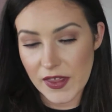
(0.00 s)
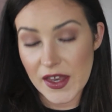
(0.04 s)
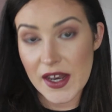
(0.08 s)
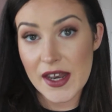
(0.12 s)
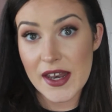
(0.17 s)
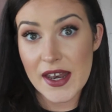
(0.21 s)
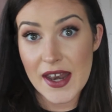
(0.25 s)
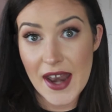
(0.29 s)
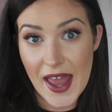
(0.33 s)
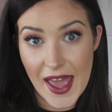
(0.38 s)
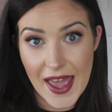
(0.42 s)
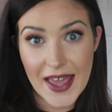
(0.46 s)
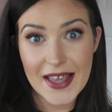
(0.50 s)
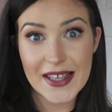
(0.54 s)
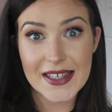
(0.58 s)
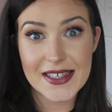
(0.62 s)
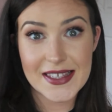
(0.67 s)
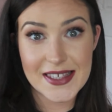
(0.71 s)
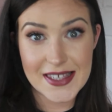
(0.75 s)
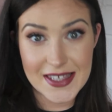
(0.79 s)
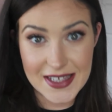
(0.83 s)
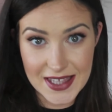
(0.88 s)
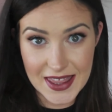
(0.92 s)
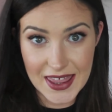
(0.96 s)
The
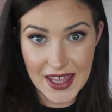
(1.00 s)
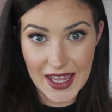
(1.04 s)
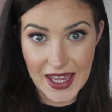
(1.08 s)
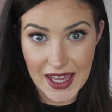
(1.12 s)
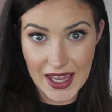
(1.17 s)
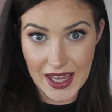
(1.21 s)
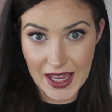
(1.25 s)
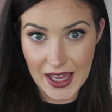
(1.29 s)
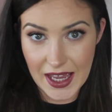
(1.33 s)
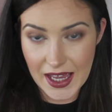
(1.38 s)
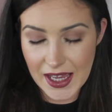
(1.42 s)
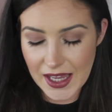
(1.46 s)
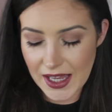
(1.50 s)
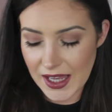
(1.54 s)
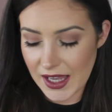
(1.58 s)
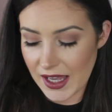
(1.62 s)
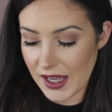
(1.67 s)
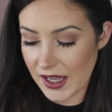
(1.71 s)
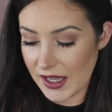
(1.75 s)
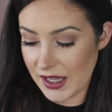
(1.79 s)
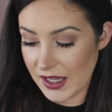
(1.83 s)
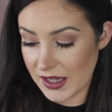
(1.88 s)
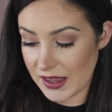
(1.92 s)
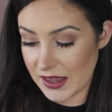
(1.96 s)
next thing
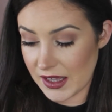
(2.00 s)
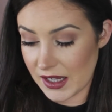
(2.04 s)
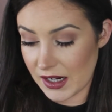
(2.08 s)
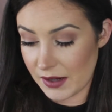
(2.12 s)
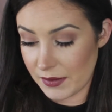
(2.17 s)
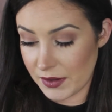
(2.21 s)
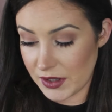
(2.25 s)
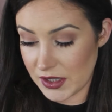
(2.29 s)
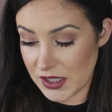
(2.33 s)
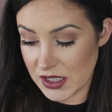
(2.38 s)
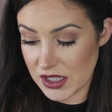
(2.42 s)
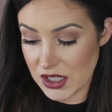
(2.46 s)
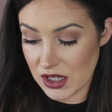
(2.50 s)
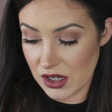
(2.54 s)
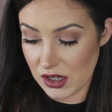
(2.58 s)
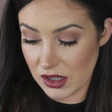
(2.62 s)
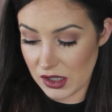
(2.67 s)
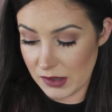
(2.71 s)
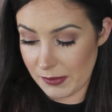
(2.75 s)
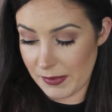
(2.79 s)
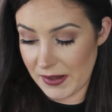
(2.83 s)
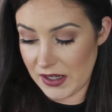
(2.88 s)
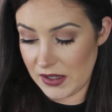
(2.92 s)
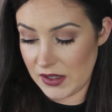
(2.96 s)
that I'm going to
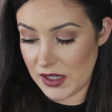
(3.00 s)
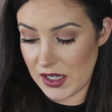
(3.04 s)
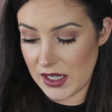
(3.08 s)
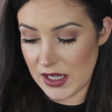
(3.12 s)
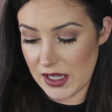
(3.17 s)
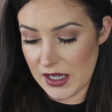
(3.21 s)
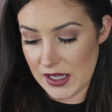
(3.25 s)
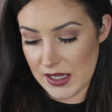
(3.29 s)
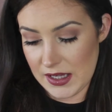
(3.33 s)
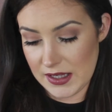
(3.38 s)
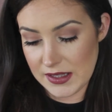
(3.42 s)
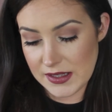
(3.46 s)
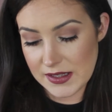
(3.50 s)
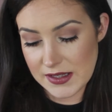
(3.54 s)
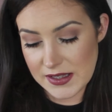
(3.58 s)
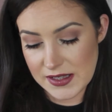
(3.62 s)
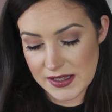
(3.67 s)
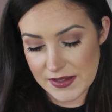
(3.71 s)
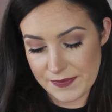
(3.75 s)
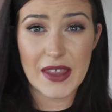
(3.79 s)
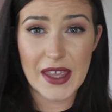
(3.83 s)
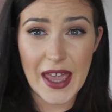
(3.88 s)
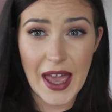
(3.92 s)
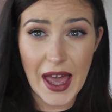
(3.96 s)
talk about
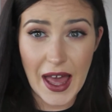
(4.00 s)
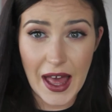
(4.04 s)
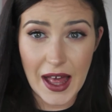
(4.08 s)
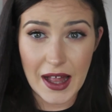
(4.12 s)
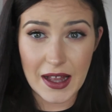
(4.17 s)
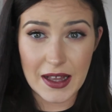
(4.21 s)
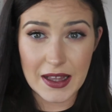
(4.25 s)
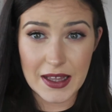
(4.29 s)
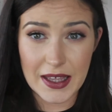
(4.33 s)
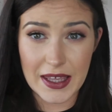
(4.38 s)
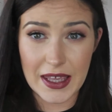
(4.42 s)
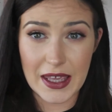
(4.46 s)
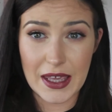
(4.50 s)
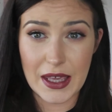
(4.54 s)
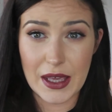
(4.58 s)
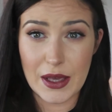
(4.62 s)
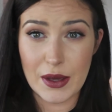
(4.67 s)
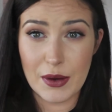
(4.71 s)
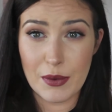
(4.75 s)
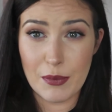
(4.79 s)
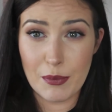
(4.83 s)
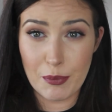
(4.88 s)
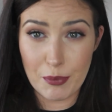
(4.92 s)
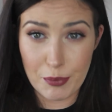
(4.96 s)
is the
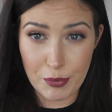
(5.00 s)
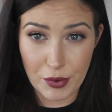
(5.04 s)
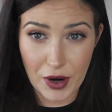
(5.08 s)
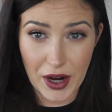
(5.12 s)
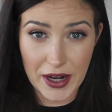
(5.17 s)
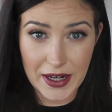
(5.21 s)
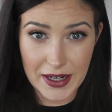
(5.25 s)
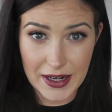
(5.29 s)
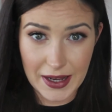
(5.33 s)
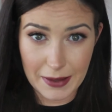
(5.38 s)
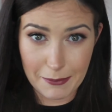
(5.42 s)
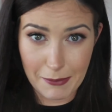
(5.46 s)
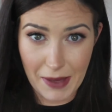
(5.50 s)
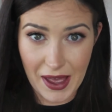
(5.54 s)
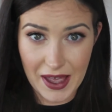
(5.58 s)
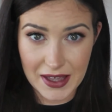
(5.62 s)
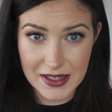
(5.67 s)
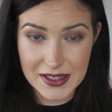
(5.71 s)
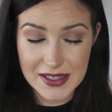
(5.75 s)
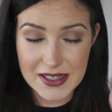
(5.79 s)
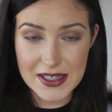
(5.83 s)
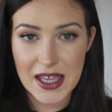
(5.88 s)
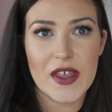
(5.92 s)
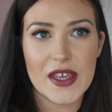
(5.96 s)
Algae brightening
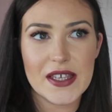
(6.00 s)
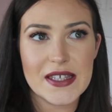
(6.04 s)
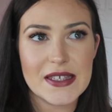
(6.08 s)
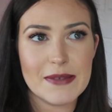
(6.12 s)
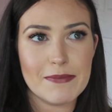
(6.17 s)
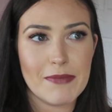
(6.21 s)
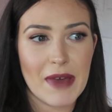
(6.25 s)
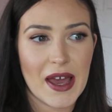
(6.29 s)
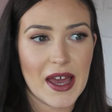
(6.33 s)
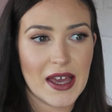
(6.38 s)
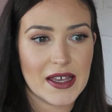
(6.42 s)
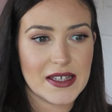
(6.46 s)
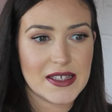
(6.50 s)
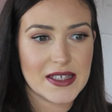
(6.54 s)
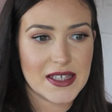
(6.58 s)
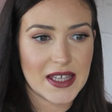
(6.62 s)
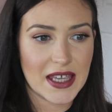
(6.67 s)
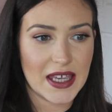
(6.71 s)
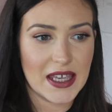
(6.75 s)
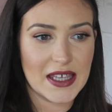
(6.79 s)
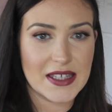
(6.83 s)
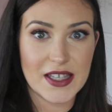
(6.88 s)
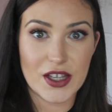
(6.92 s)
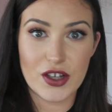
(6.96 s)
mask. This
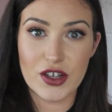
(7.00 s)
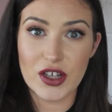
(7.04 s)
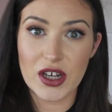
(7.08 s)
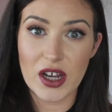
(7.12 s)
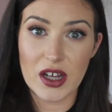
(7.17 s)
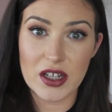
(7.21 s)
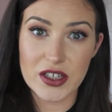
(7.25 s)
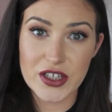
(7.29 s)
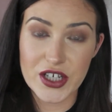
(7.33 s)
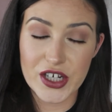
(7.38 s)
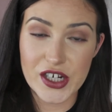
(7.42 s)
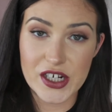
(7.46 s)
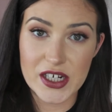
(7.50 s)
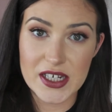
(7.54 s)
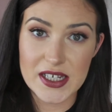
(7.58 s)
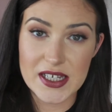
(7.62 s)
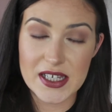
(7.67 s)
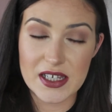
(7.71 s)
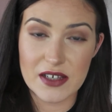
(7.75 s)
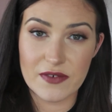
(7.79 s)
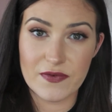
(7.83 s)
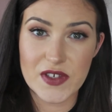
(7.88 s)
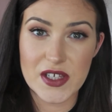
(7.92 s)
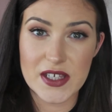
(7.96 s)
mask is a good
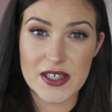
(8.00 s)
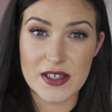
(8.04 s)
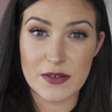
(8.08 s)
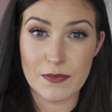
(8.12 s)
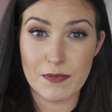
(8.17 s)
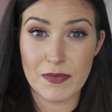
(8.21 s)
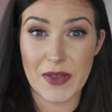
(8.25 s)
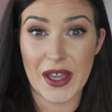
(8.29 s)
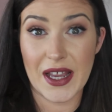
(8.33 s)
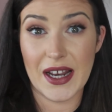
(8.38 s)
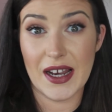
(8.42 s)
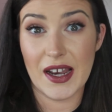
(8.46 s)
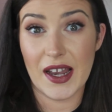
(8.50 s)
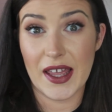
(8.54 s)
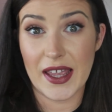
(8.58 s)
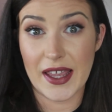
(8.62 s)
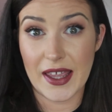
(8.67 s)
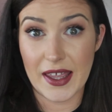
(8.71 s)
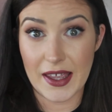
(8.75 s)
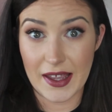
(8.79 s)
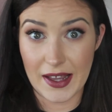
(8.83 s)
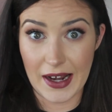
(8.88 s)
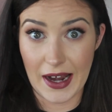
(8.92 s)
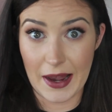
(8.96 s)
alternative to something
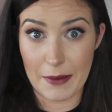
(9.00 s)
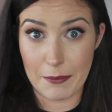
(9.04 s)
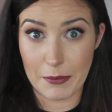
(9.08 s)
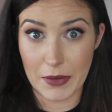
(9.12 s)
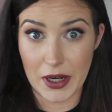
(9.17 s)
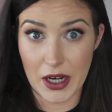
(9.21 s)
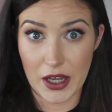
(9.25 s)
like Glam